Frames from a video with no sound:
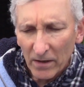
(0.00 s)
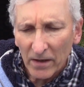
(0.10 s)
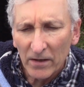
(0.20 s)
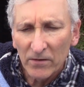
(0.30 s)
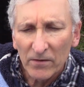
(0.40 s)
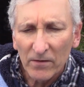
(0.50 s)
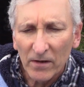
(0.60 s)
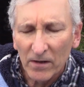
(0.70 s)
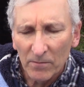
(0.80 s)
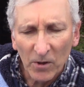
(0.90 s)
And
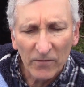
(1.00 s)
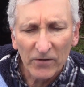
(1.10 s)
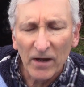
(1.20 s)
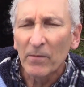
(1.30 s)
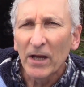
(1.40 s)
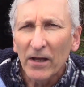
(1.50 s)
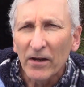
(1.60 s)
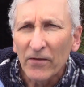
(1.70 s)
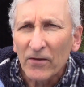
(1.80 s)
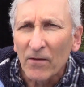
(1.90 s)
um, off the top of my head,
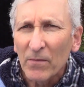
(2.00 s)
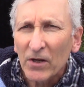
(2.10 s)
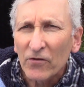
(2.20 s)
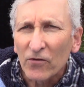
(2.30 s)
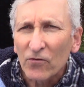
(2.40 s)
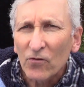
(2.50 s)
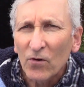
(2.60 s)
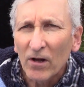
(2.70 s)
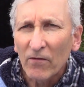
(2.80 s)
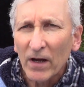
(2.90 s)
I think the mix is
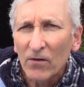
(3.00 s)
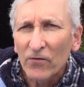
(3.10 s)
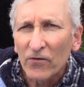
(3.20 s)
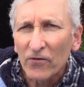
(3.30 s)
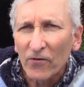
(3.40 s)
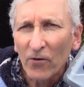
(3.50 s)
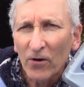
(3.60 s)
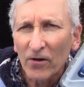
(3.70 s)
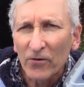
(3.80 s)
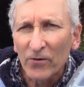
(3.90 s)
12 ounces of
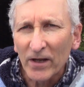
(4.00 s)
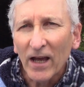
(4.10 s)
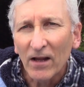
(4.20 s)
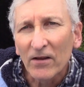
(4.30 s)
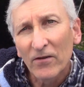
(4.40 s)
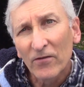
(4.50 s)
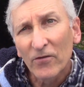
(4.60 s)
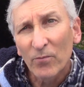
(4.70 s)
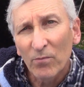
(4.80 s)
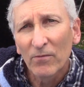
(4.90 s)
oil to a gallon.
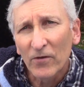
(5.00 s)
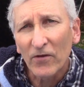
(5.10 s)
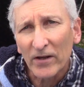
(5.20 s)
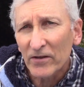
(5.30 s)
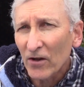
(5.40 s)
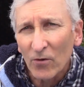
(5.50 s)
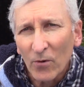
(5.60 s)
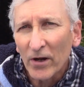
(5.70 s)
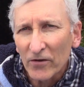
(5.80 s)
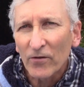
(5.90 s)
It's it's like 10 to
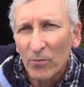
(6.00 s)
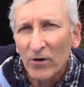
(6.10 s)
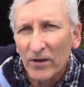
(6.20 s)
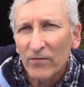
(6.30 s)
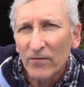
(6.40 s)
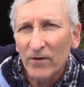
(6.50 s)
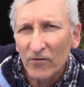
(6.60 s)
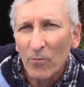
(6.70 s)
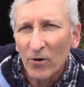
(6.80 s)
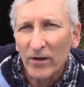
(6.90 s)
1. It's a pretty
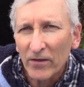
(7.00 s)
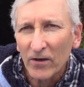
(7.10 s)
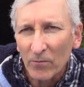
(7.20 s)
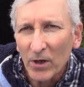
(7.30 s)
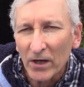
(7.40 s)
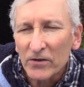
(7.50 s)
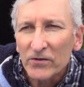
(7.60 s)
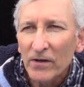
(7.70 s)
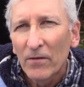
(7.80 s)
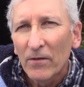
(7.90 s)
it's a pretty thick
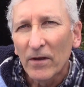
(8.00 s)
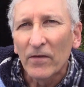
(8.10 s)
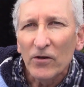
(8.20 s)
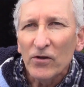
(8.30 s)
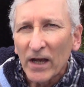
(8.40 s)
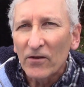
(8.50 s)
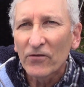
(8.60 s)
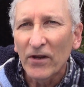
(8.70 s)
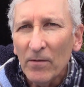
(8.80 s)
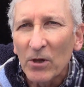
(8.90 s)
mix. And then you add
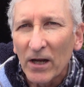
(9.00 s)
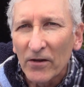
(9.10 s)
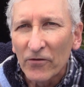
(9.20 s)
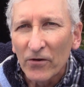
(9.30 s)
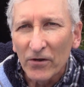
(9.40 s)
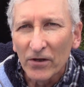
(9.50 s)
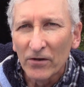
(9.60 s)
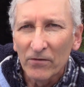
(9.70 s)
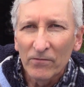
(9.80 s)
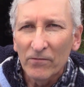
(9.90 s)
stabilizer
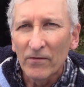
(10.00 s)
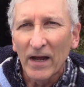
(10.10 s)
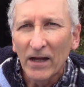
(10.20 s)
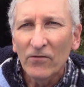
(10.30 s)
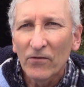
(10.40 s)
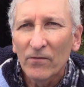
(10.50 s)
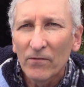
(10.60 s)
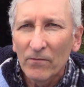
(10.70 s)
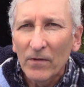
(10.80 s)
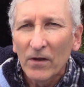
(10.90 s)
in that.
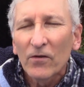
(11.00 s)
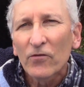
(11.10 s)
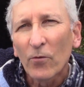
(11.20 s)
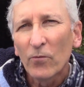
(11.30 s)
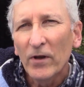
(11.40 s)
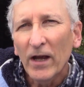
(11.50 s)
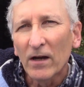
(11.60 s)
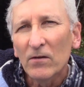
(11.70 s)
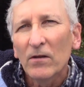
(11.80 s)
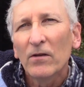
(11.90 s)
So
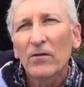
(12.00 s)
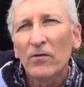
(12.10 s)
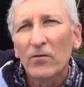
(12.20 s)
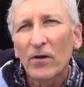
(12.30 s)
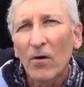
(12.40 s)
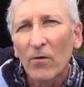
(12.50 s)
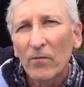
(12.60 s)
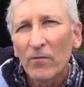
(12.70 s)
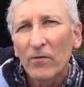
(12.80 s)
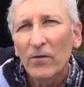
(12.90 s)
now you go
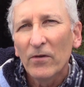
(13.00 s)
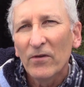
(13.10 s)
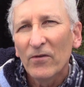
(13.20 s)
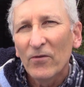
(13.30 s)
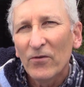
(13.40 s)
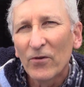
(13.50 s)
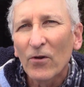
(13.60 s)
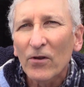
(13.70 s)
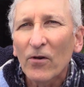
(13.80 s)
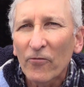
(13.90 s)
you're
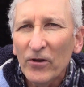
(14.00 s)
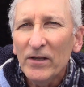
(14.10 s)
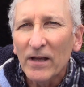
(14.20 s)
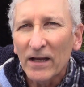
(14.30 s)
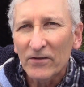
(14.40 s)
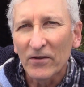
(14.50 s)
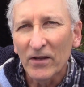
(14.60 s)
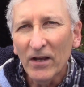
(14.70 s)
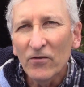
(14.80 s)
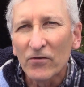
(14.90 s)
going to go feed that to
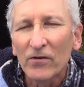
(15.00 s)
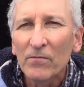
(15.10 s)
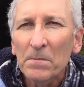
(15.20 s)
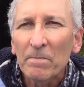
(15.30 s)
the engine.